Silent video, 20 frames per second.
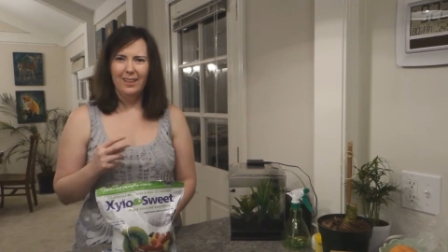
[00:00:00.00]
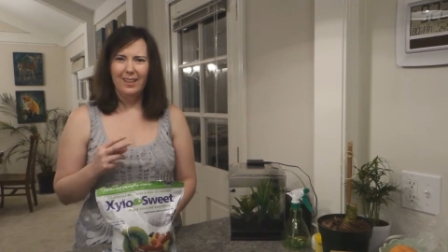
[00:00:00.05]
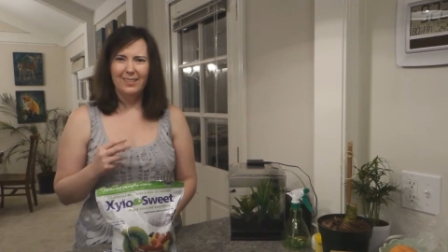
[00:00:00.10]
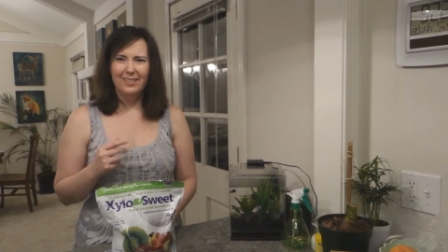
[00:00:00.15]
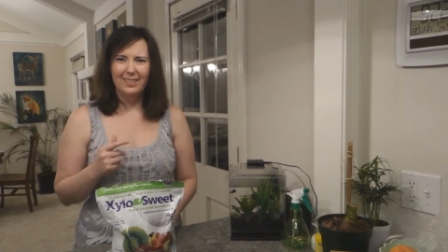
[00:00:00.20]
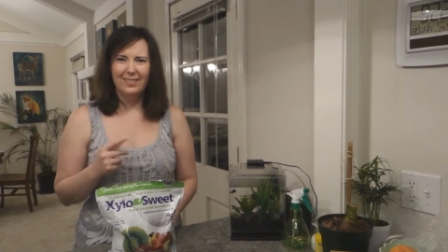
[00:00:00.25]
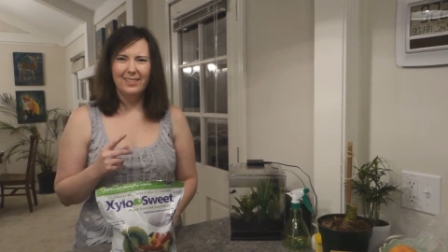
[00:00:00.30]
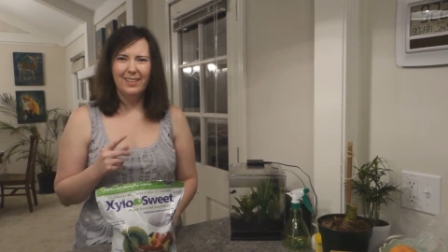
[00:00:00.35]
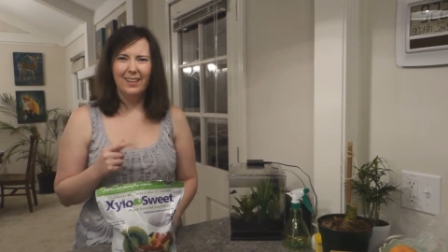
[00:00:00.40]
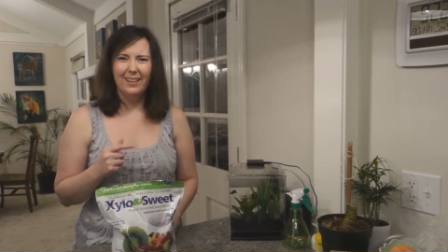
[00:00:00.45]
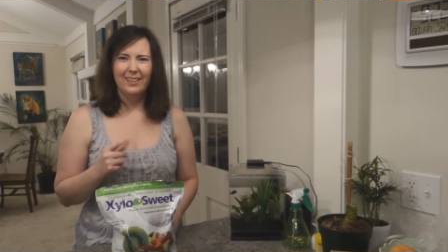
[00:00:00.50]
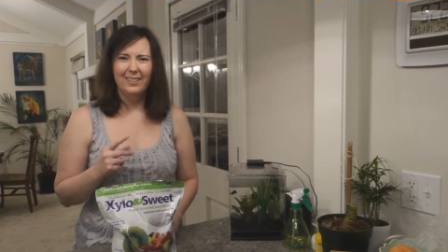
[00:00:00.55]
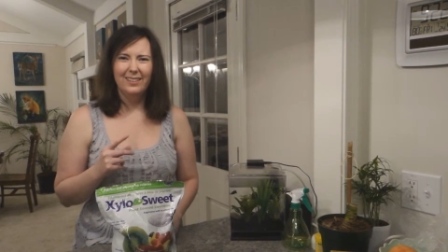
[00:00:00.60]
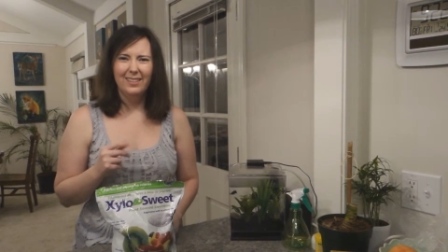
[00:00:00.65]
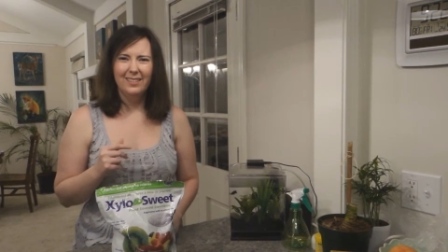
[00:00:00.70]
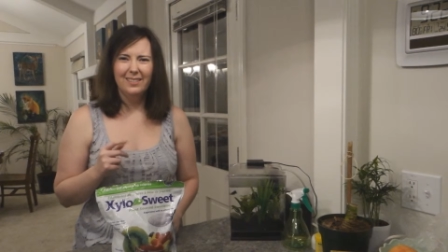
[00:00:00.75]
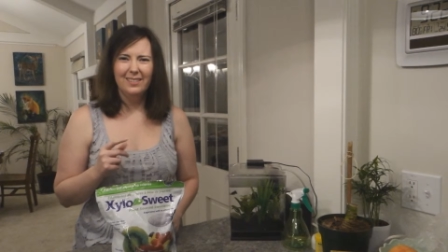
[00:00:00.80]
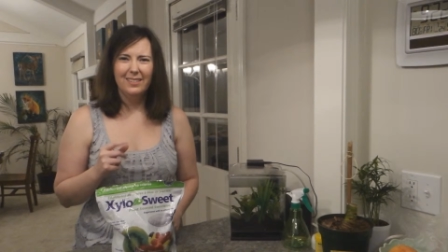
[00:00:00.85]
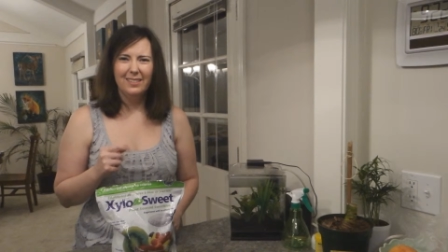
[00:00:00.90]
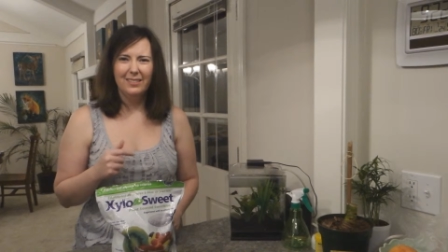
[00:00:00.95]
as I said, it
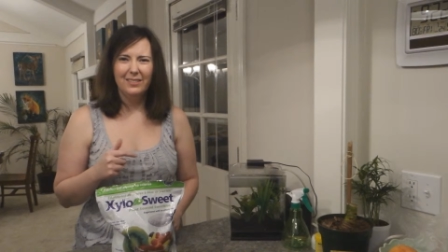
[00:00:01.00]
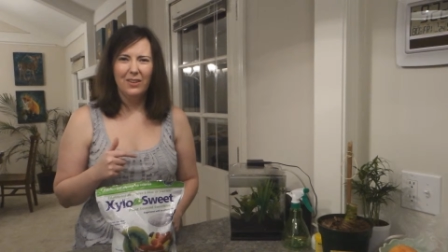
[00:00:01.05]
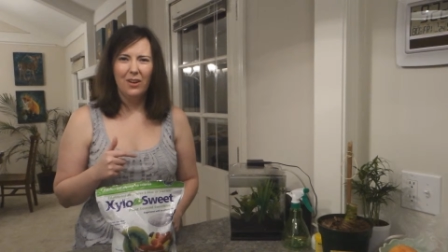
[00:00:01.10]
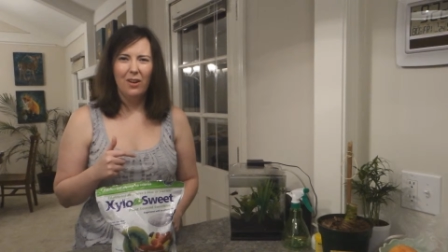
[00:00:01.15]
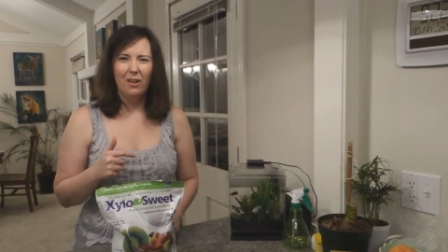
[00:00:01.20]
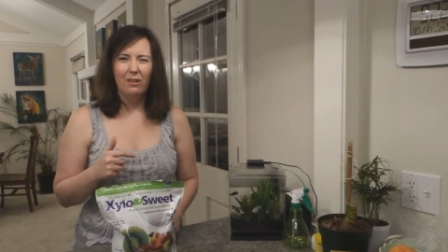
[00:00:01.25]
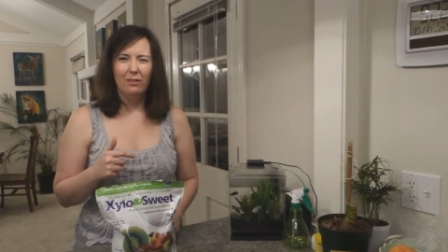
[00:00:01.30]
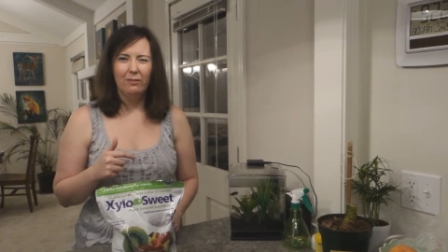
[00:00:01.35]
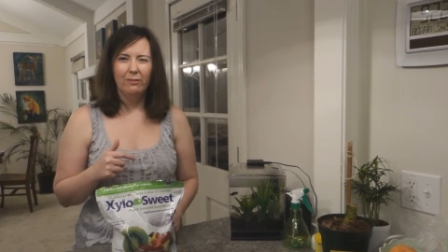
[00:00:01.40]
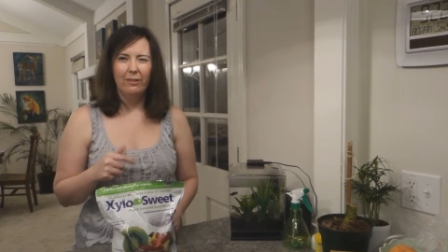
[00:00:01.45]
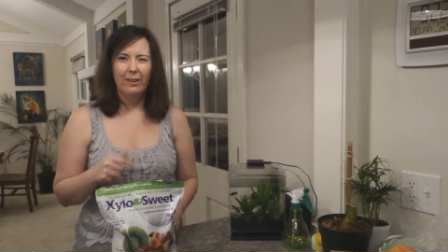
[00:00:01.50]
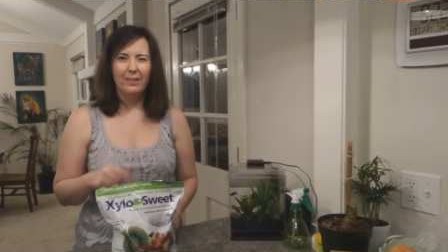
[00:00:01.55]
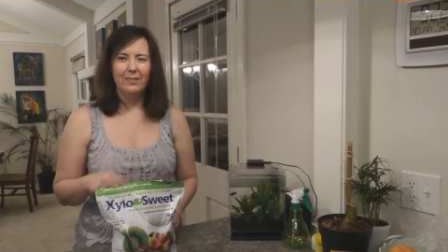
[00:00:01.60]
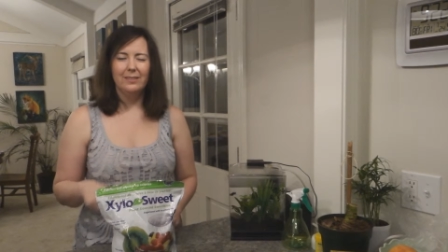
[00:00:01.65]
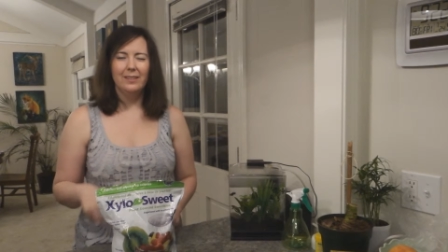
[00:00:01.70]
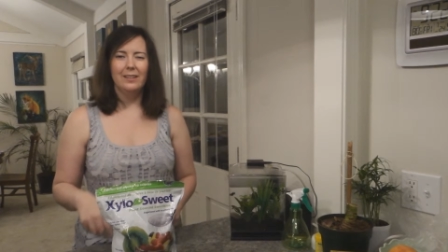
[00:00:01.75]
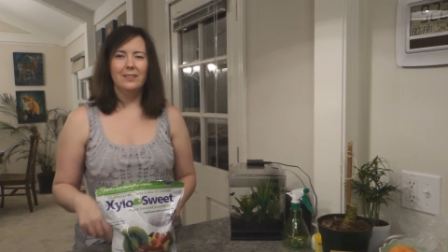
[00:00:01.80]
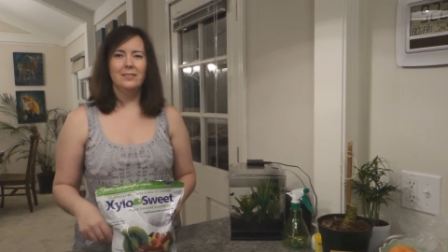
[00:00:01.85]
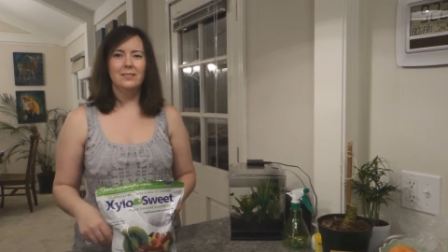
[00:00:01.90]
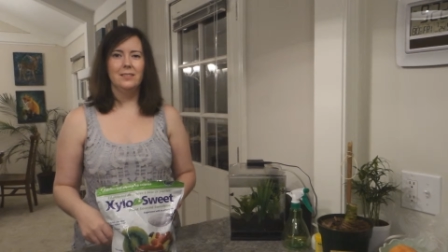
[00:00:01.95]
doesn't dissolve
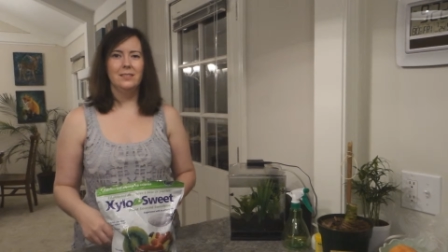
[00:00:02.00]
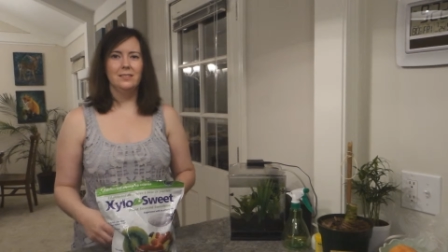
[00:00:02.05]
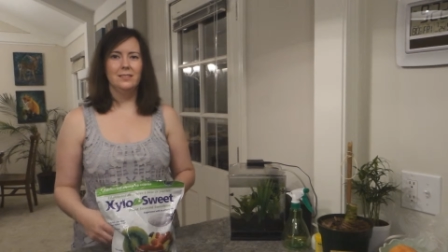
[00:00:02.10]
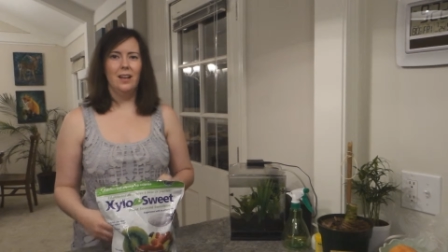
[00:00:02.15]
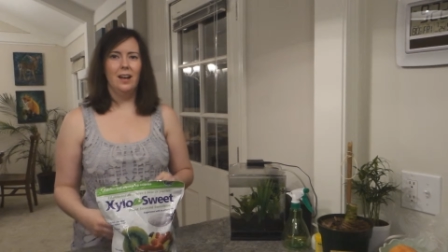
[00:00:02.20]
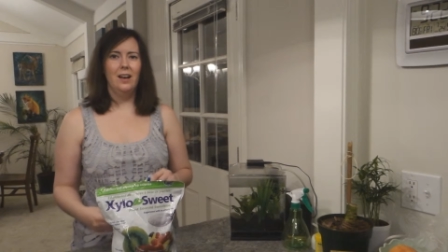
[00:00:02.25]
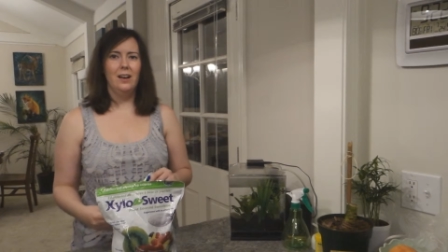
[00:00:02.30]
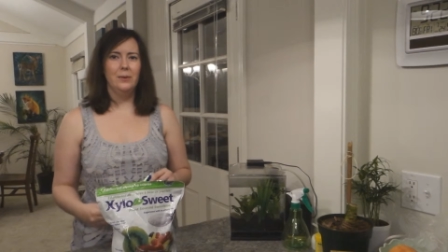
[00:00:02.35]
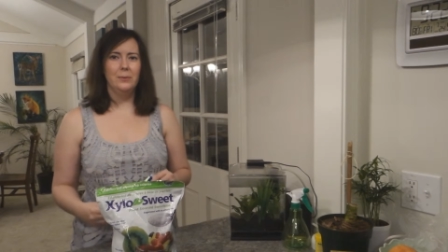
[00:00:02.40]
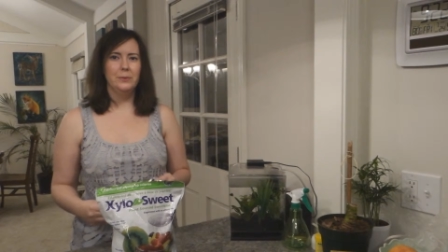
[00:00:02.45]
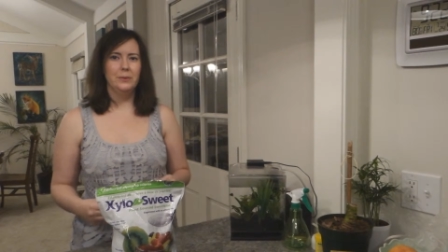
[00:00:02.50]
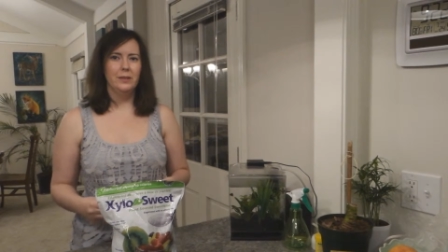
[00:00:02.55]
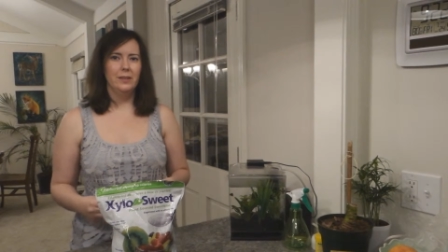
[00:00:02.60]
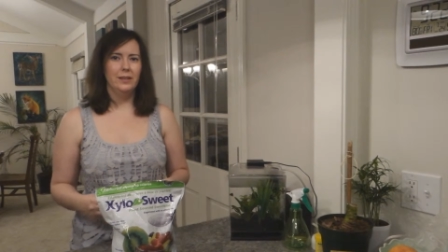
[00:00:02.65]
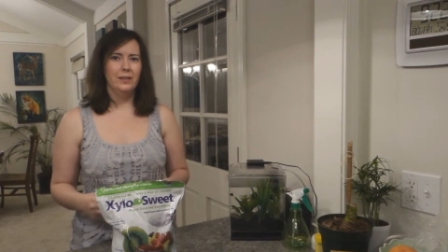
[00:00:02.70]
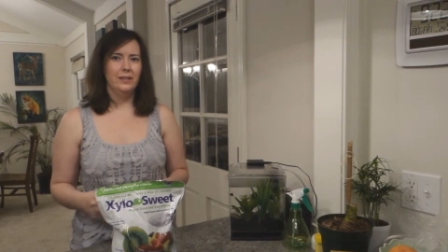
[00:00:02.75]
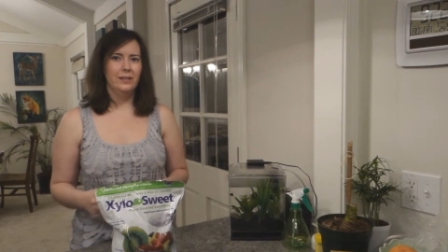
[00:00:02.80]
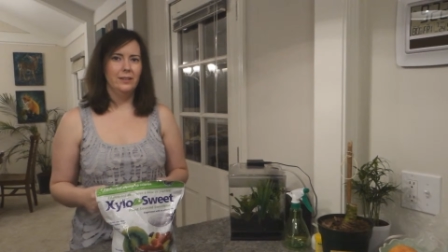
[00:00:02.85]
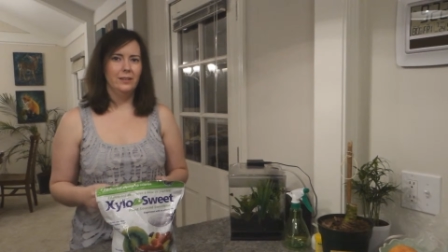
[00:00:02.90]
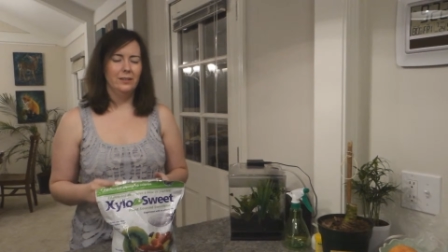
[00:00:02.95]
as nicely as I would
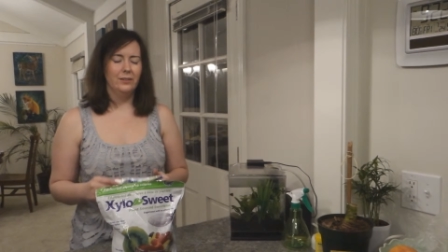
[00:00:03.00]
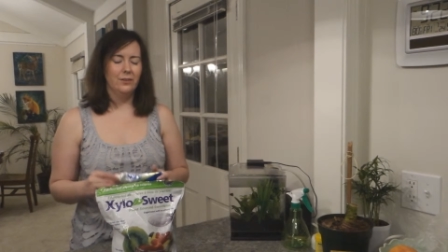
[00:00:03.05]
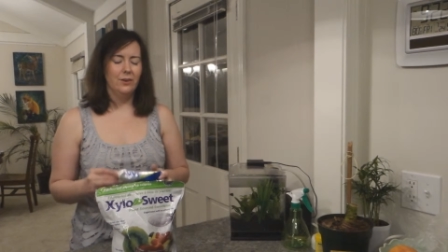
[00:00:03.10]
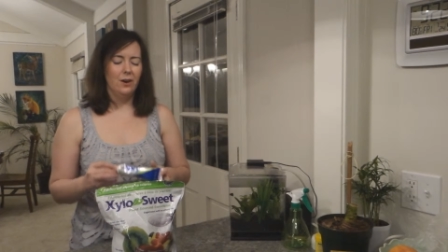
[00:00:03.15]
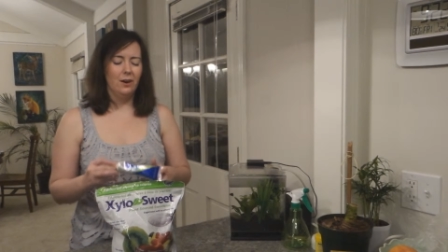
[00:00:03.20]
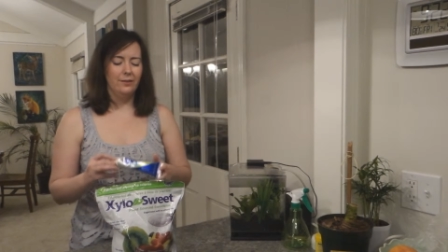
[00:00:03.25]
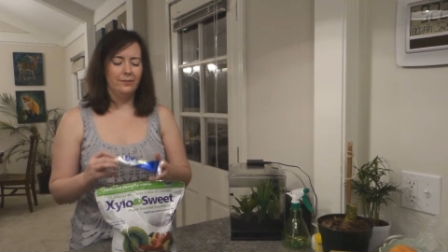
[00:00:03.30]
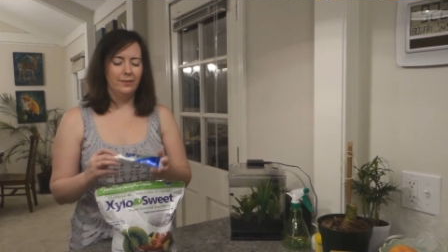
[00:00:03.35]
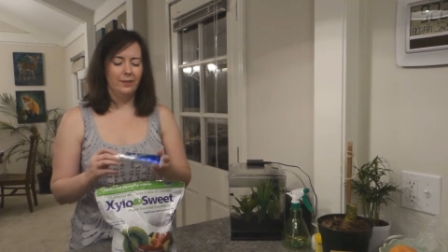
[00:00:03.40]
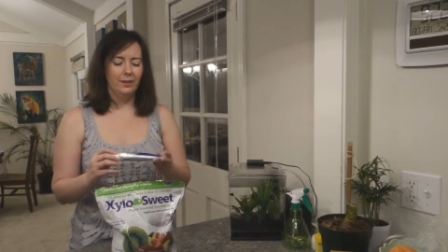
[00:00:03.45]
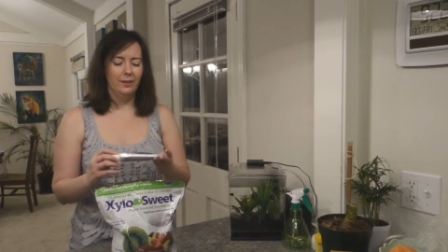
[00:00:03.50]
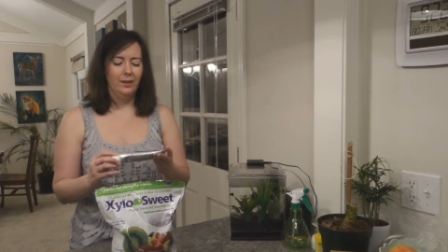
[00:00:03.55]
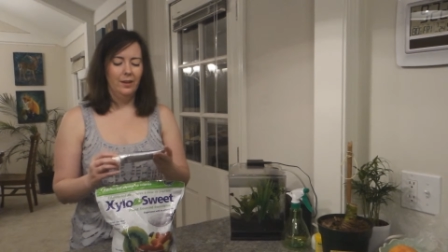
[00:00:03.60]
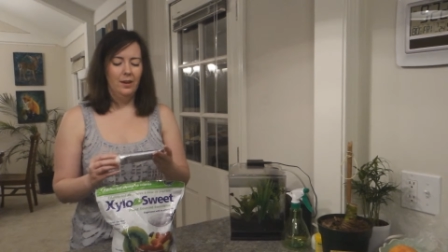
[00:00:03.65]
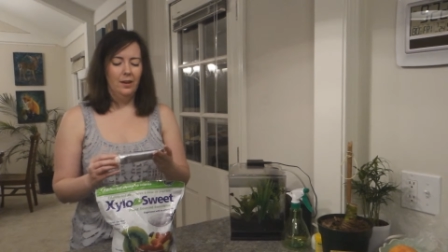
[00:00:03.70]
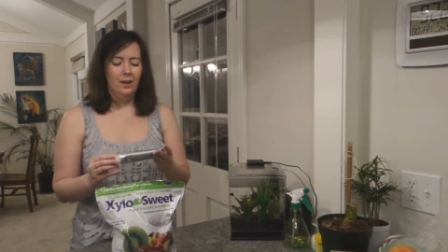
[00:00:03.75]
like in coffee.